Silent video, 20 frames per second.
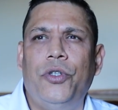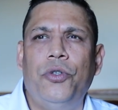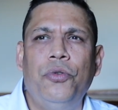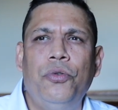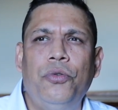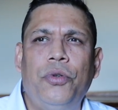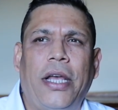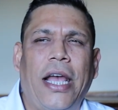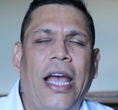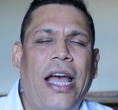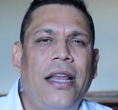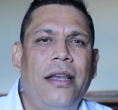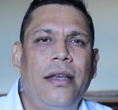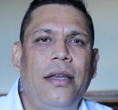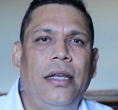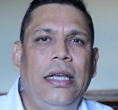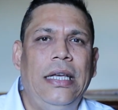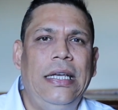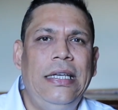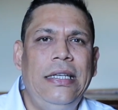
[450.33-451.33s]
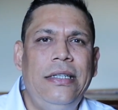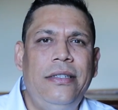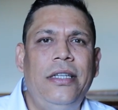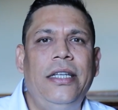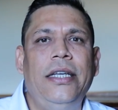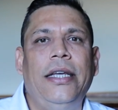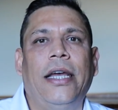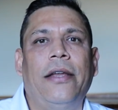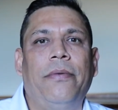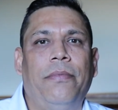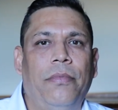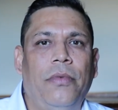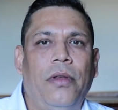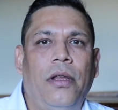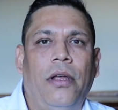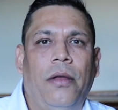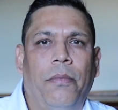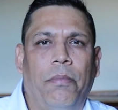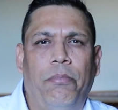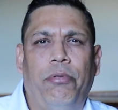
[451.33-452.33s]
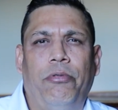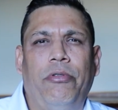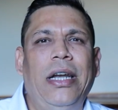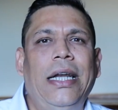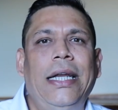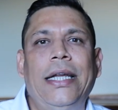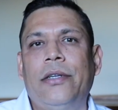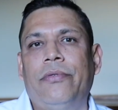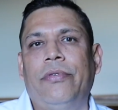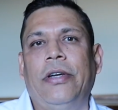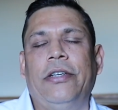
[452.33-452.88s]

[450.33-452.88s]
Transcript: You can easily get brilliant